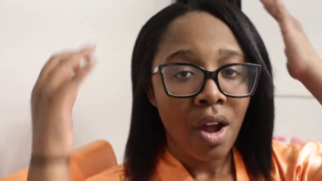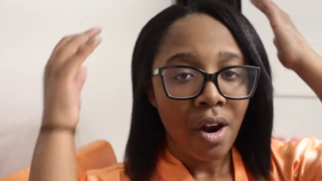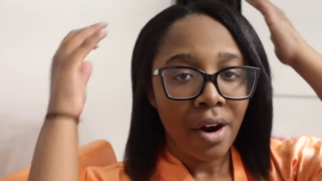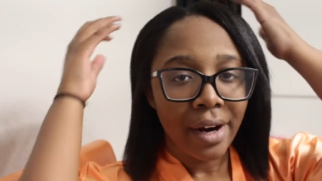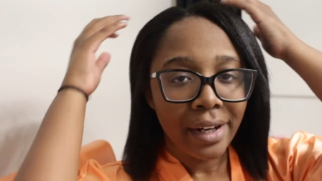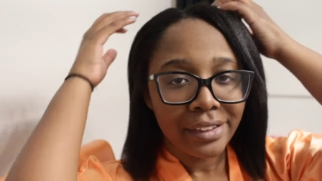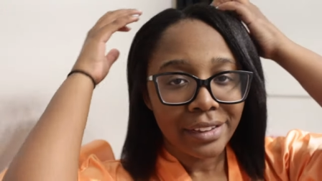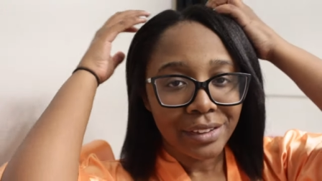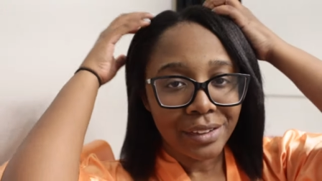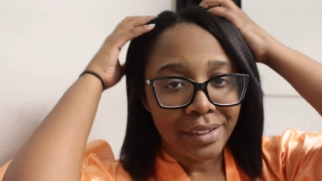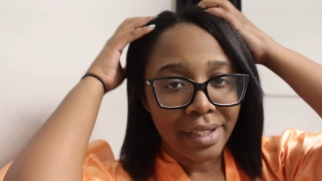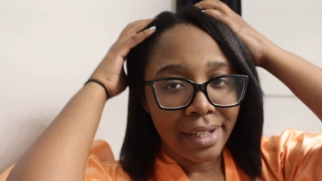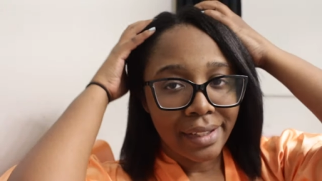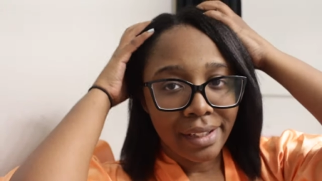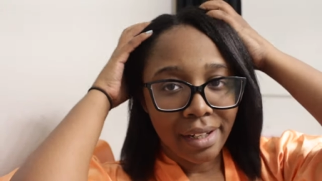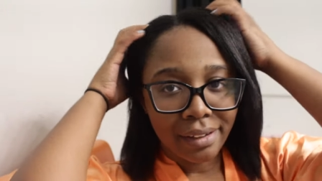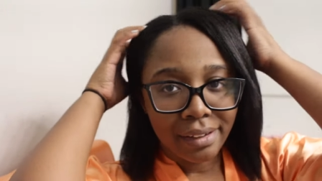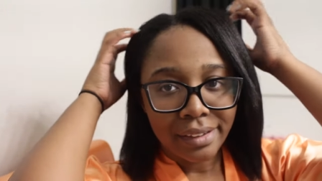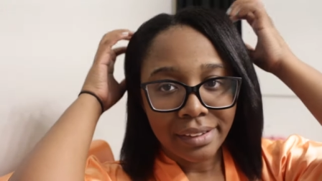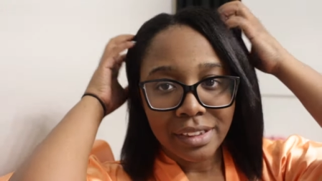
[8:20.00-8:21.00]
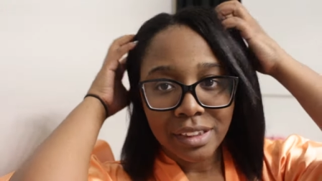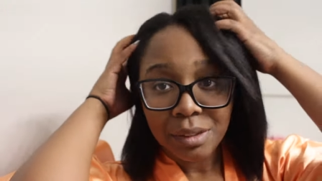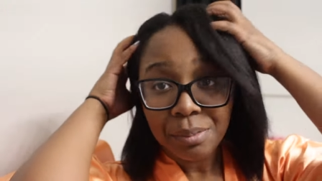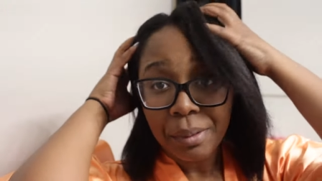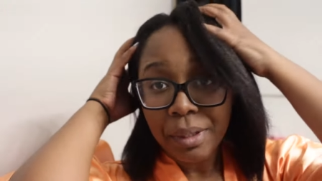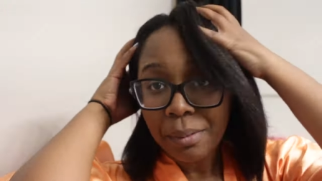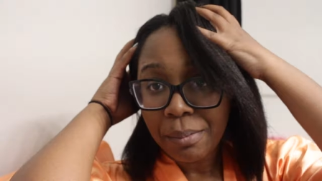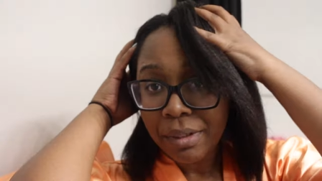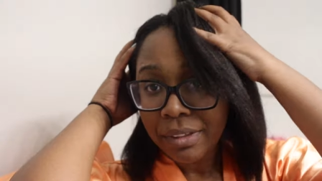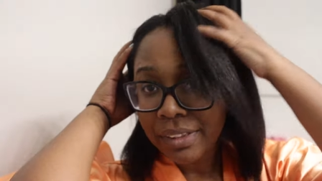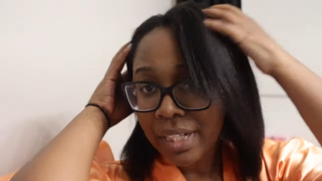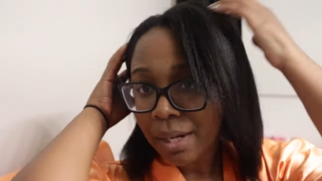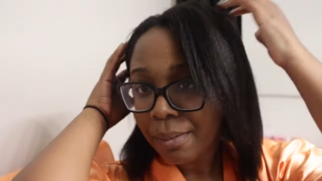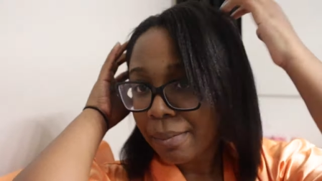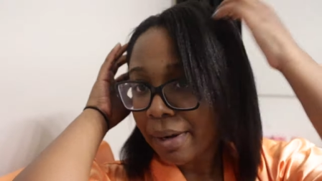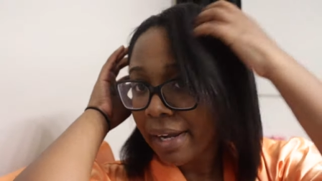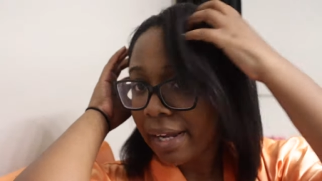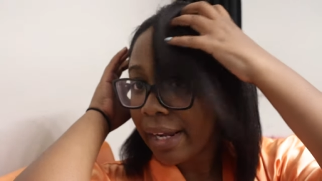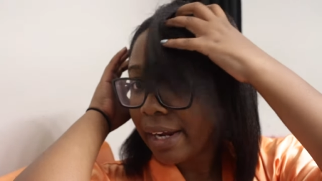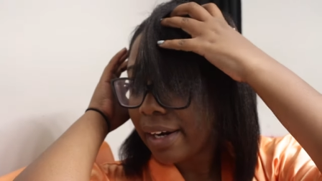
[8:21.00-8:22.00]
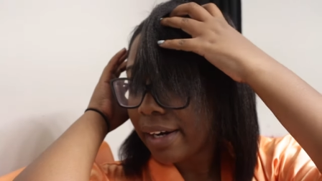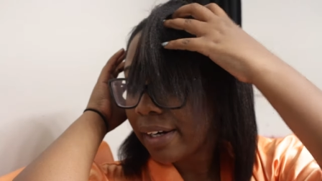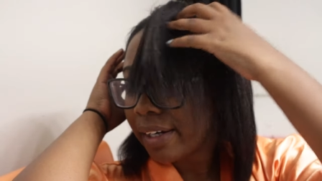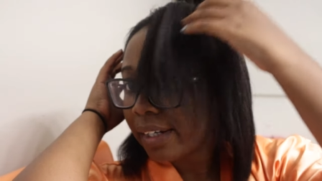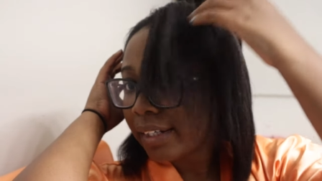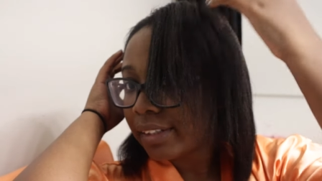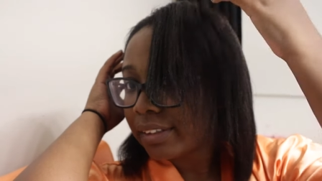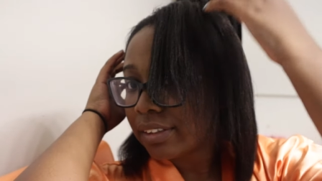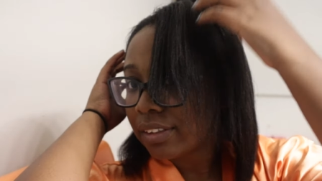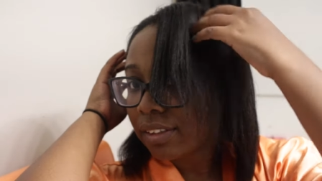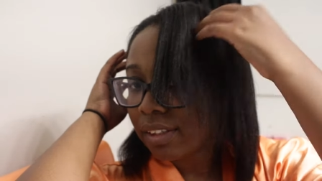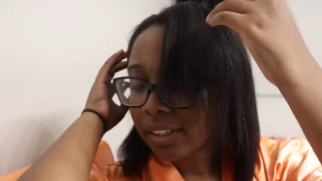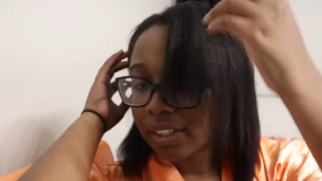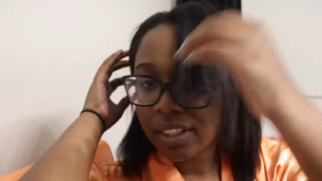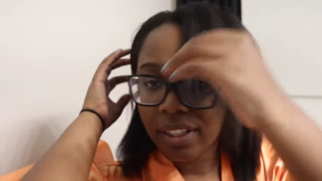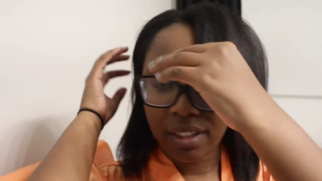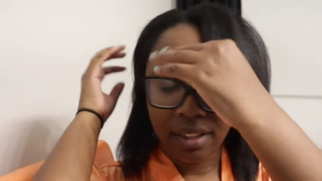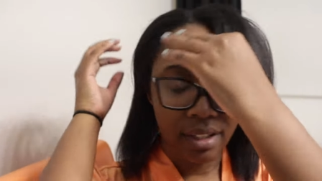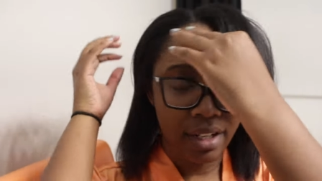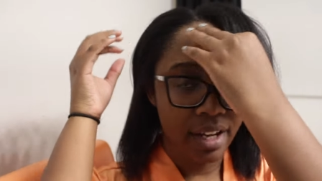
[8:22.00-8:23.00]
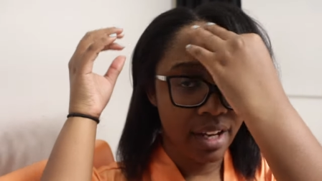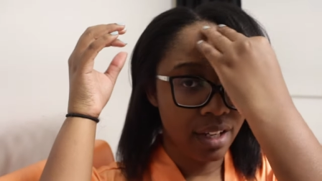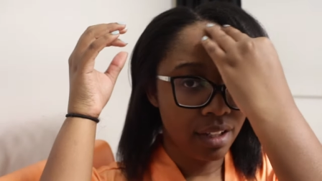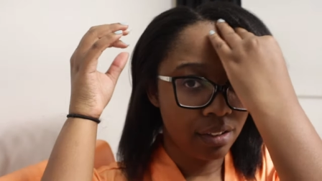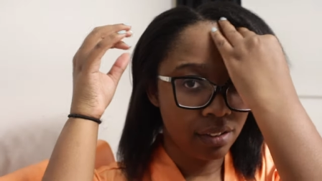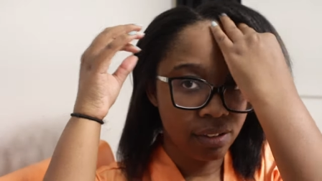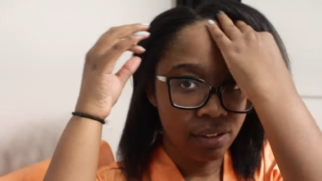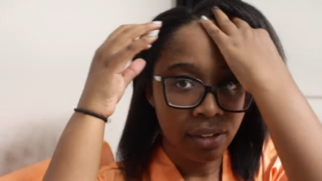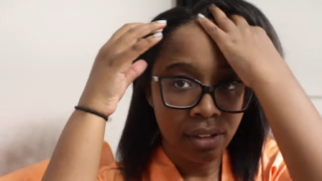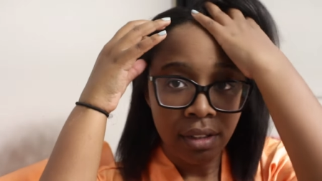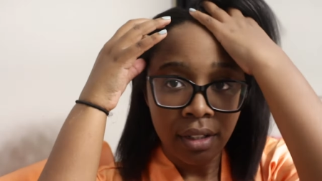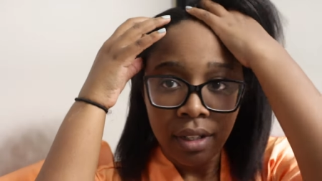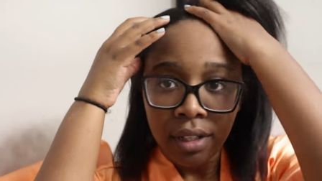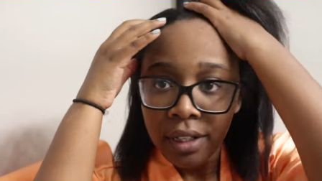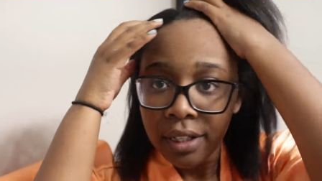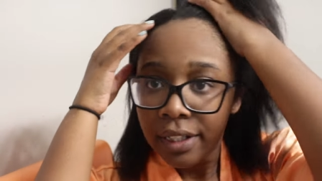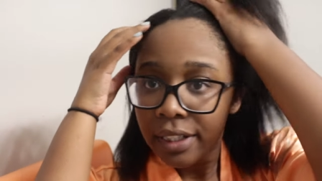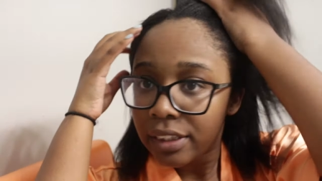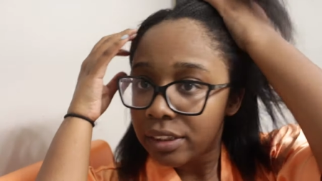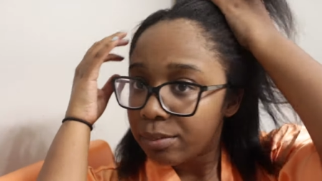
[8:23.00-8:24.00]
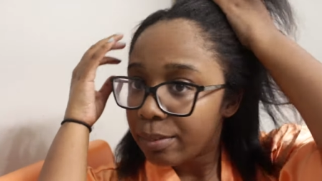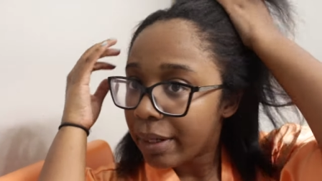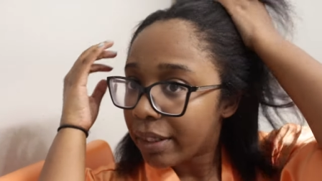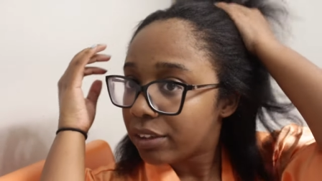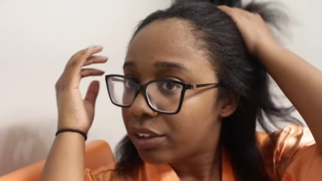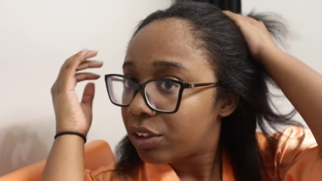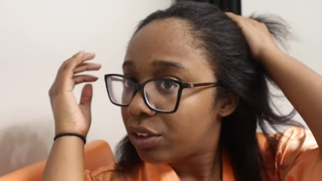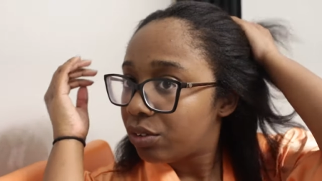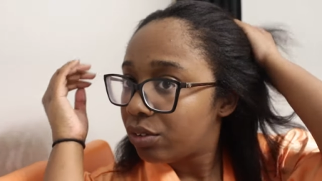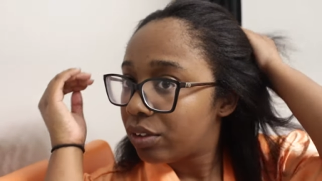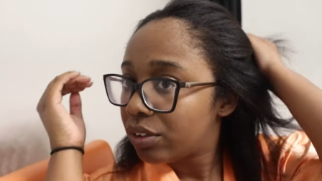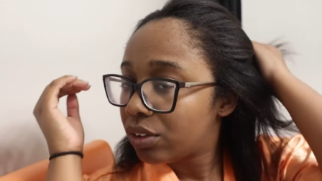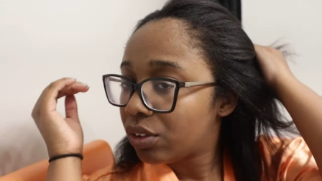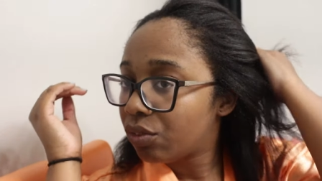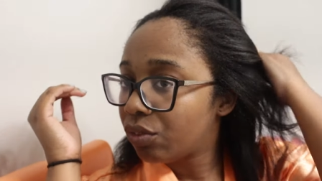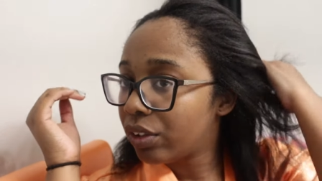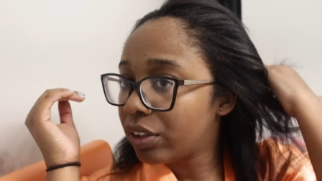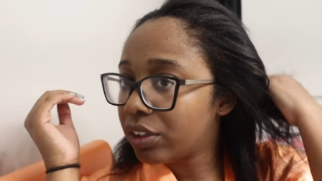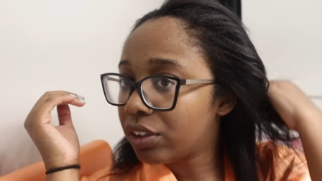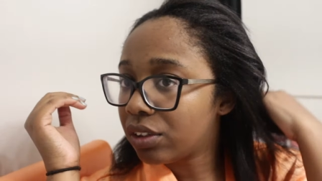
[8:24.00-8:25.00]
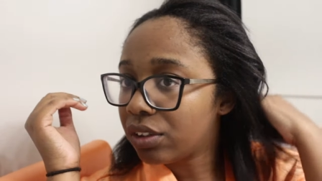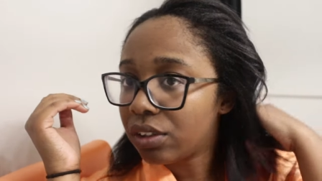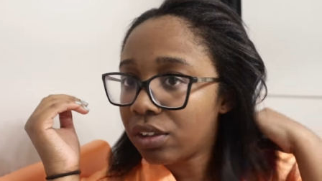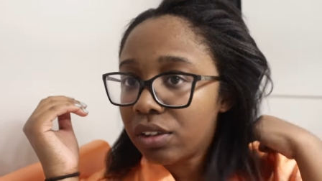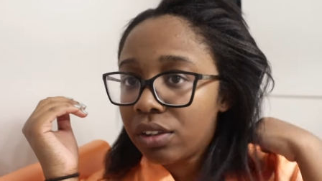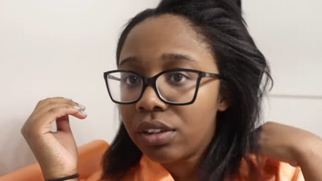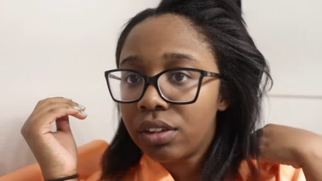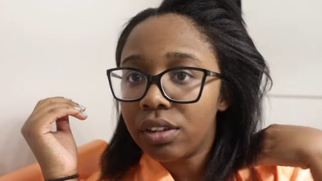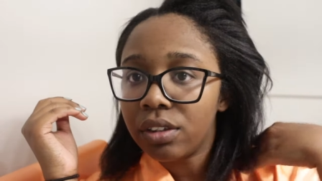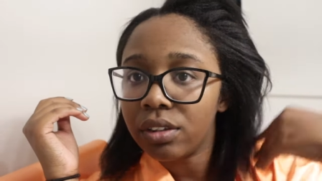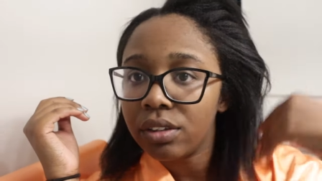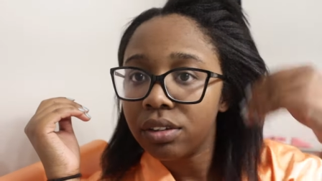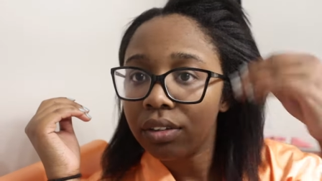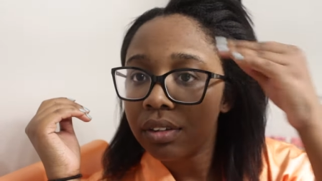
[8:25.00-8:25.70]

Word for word: all right so yeah yeah this is pretty much how my hair is looking now it's back to its original